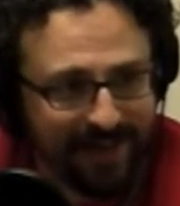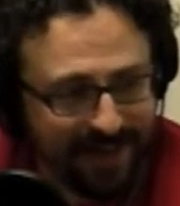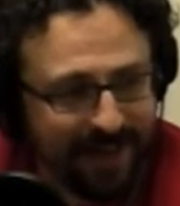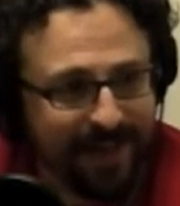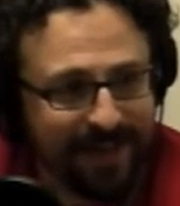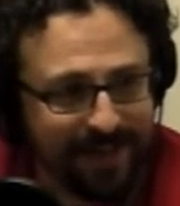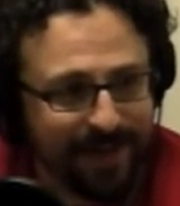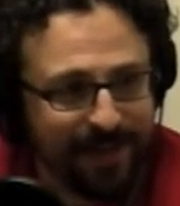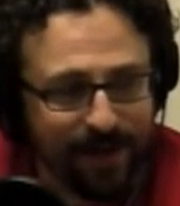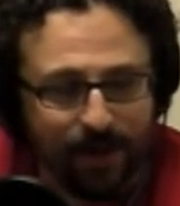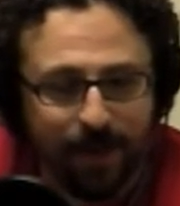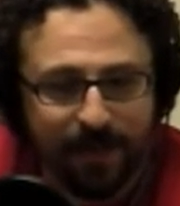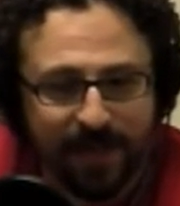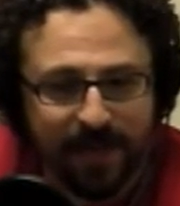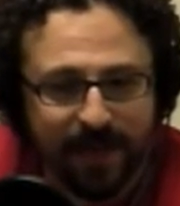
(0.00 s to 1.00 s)
Oh, yeah. You know,
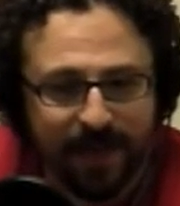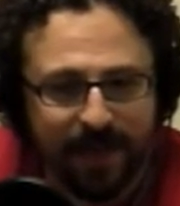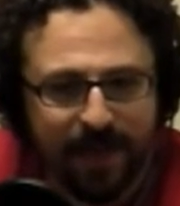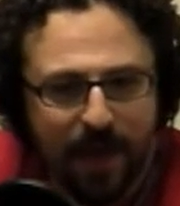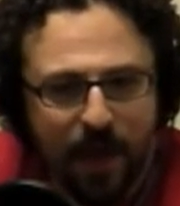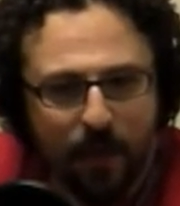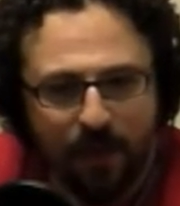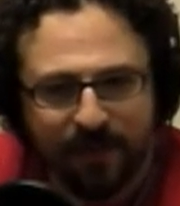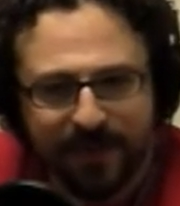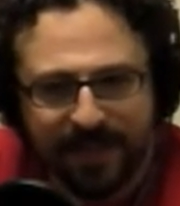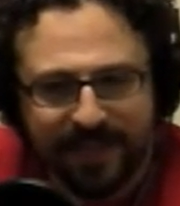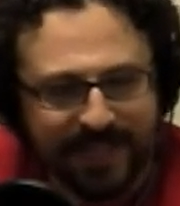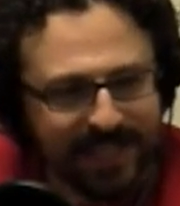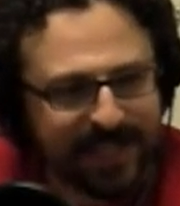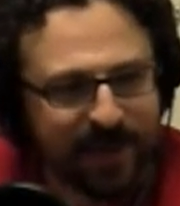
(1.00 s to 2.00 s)
I mean, well,
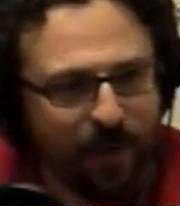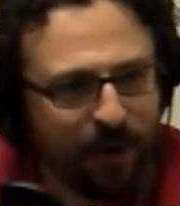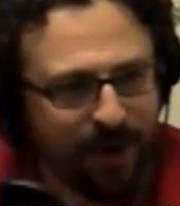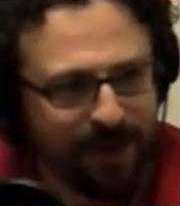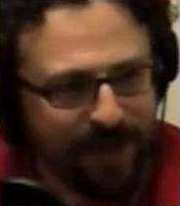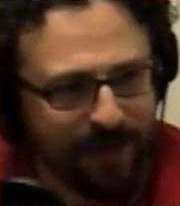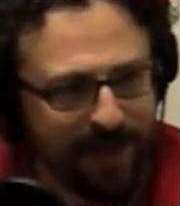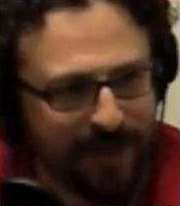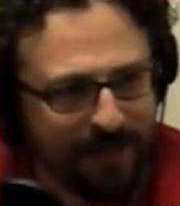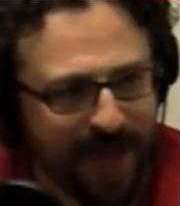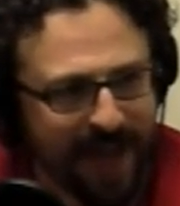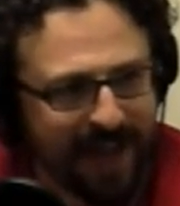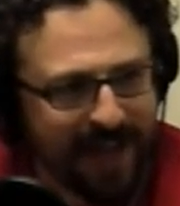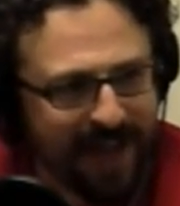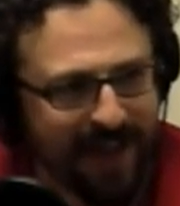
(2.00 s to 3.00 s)
Discord, the big
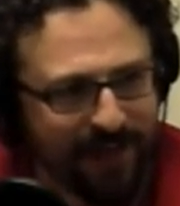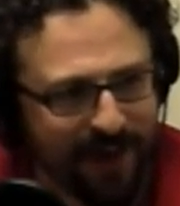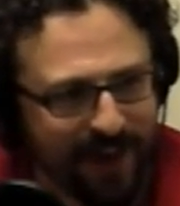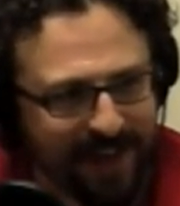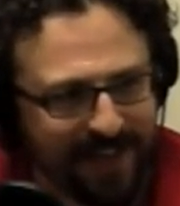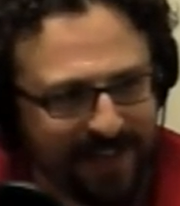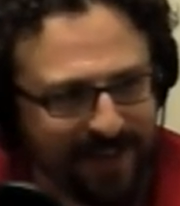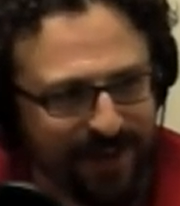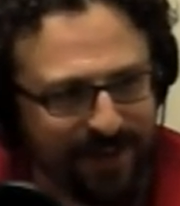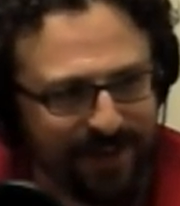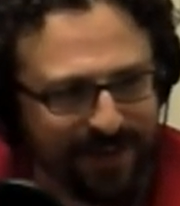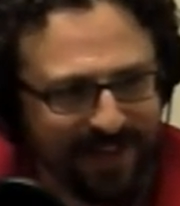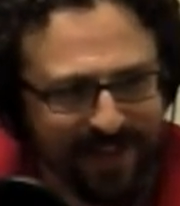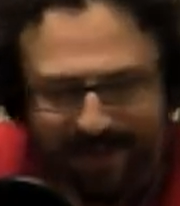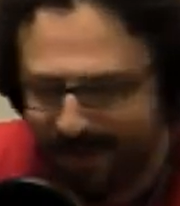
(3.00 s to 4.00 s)
bad guy, right? You know,
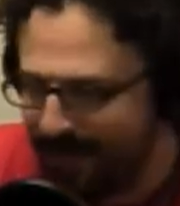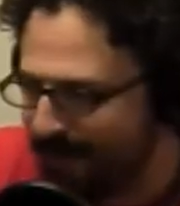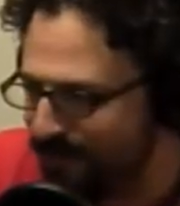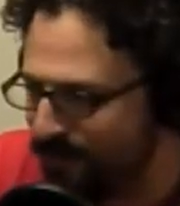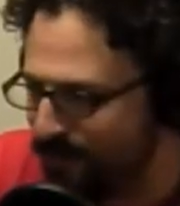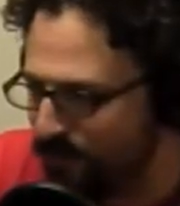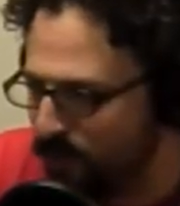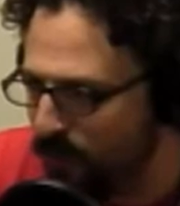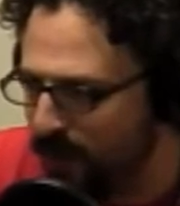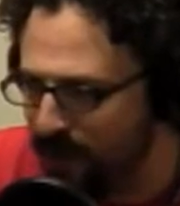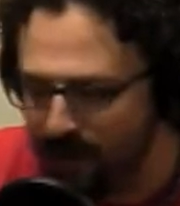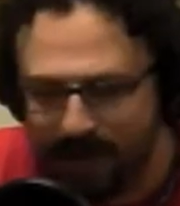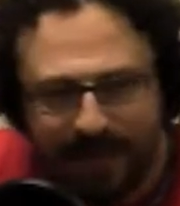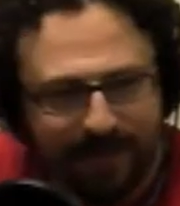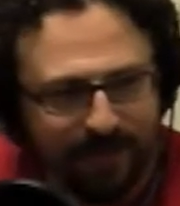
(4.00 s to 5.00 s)
the
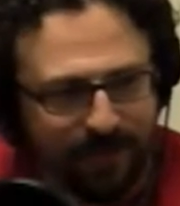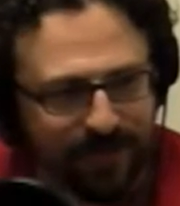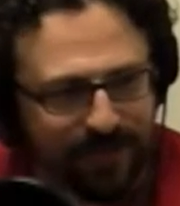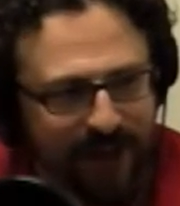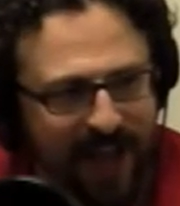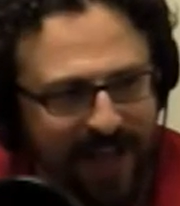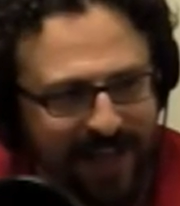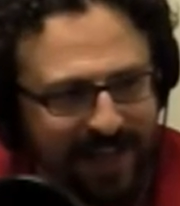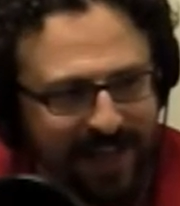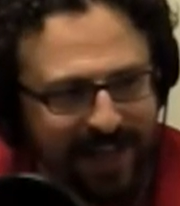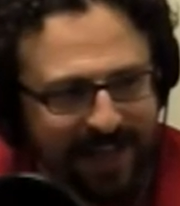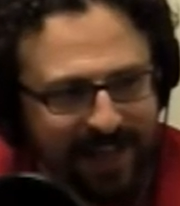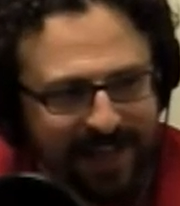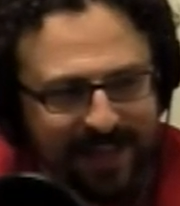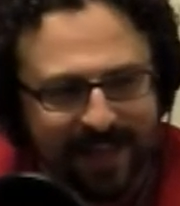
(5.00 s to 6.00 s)
weird evil dragon.
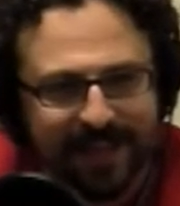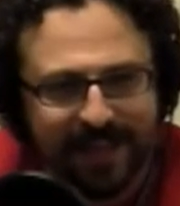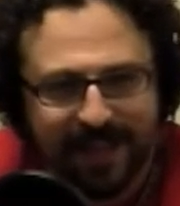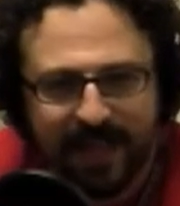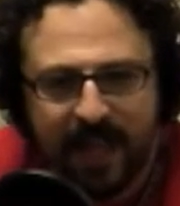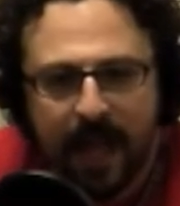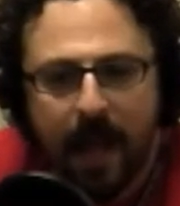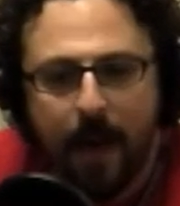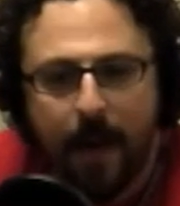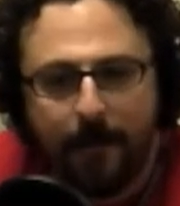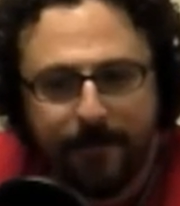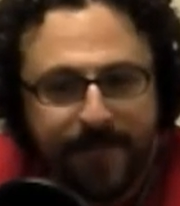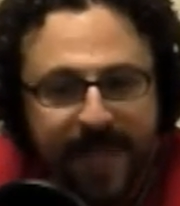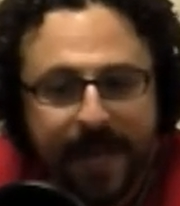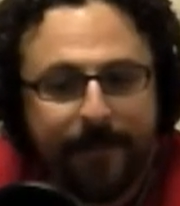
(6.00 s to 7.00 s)
And I think that a
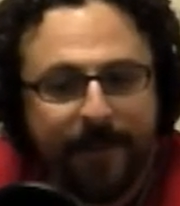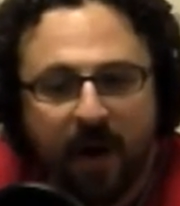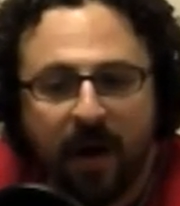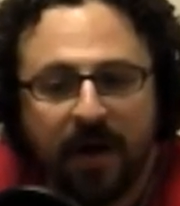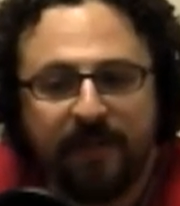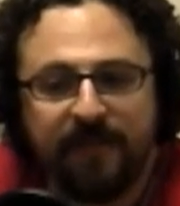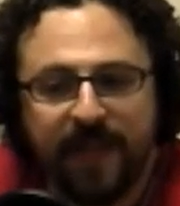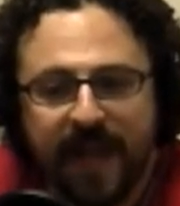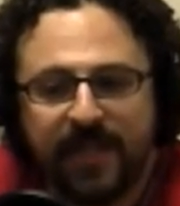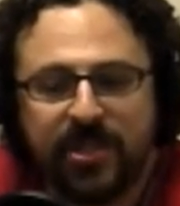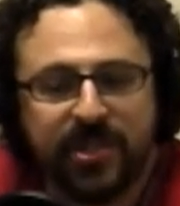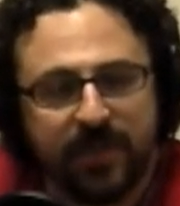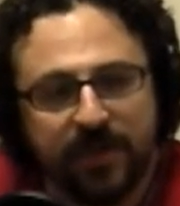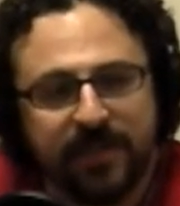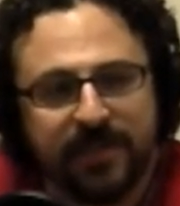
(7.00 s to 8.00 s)
big part of that
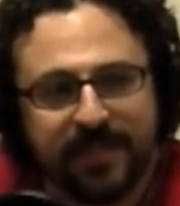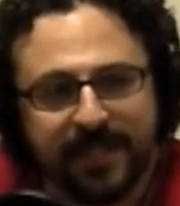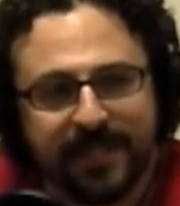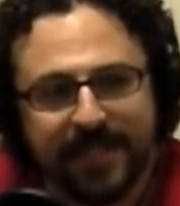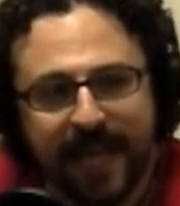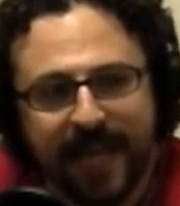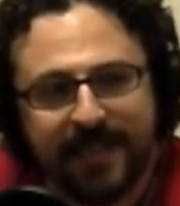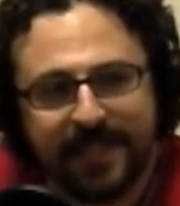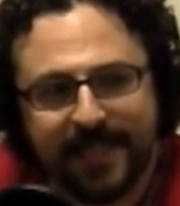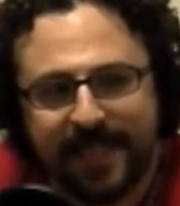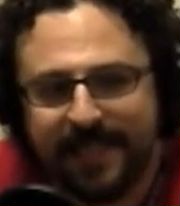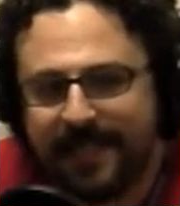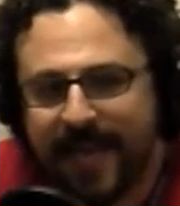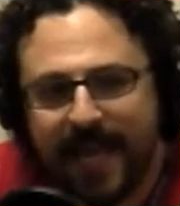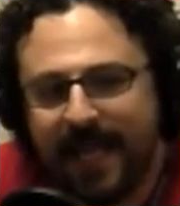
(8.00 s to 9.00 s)
show's success
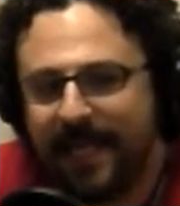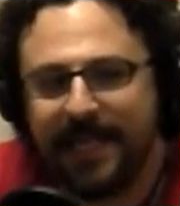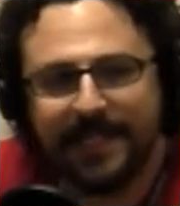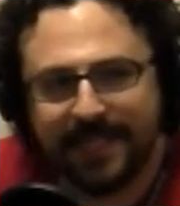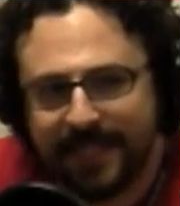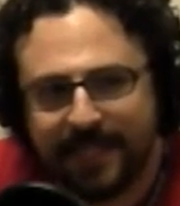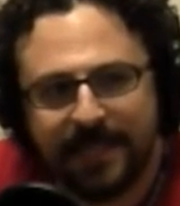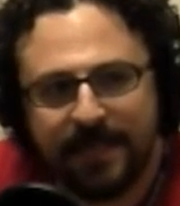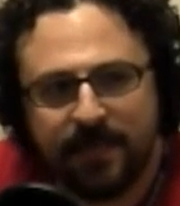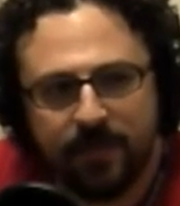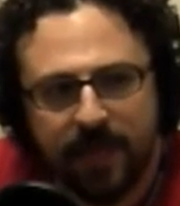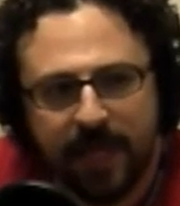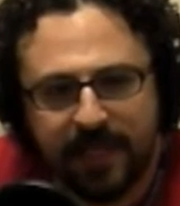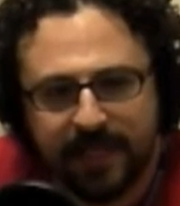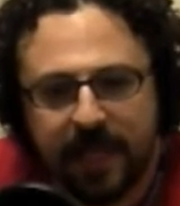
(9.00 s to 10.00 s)
is that it isn't,
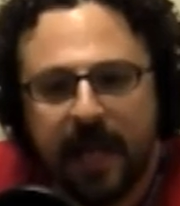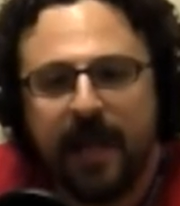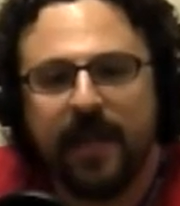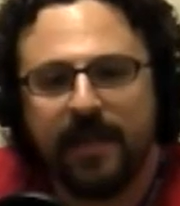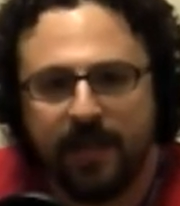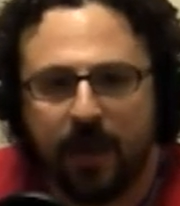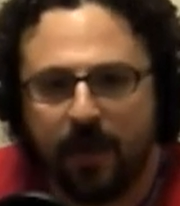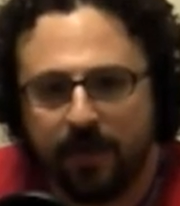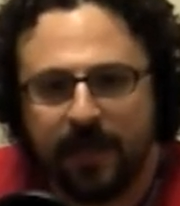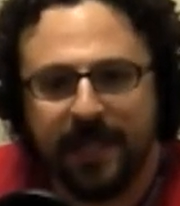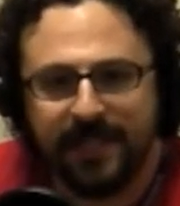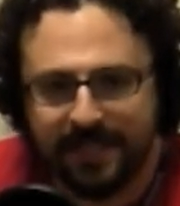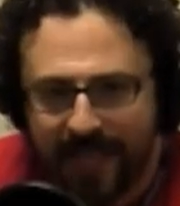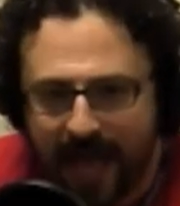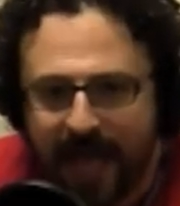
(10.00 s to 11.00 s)
it's, you know,
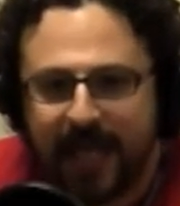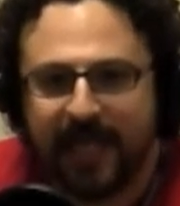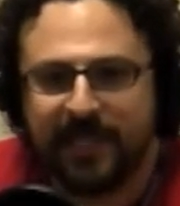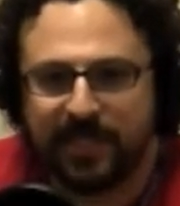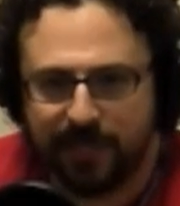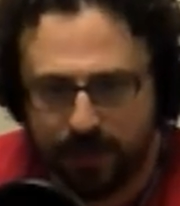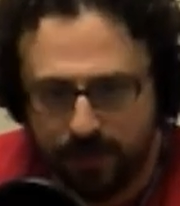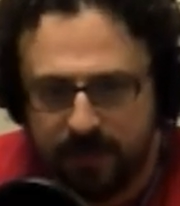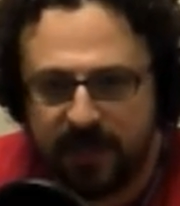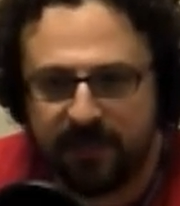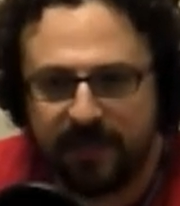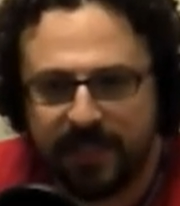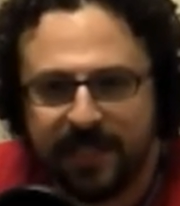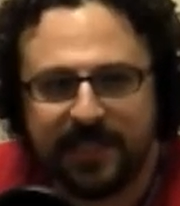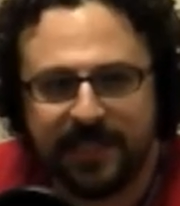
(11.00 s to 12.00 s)
it's not
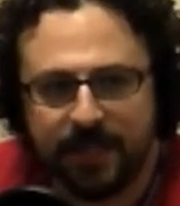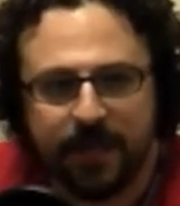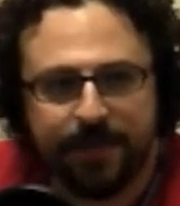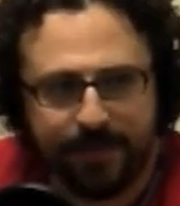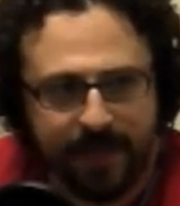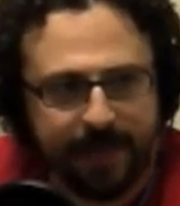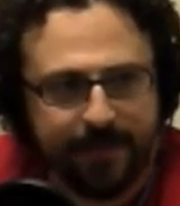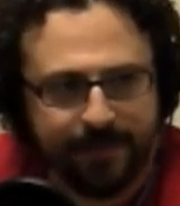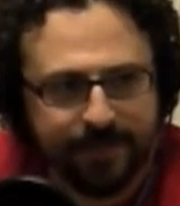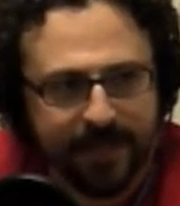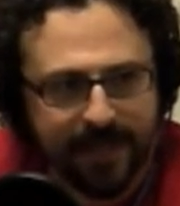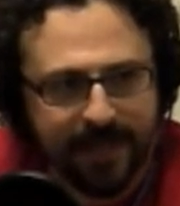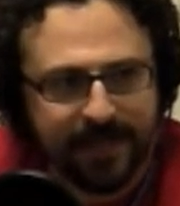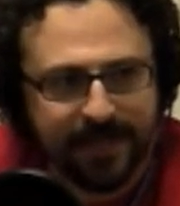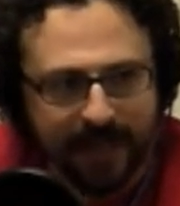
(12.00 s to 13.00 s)
exclusively syrupy.
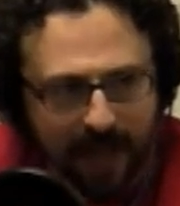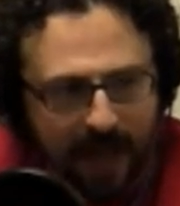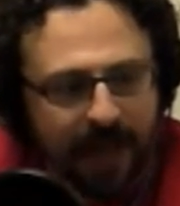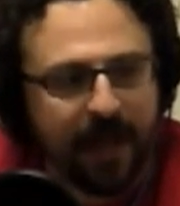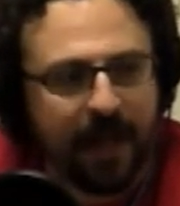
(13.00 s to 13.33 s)
It's got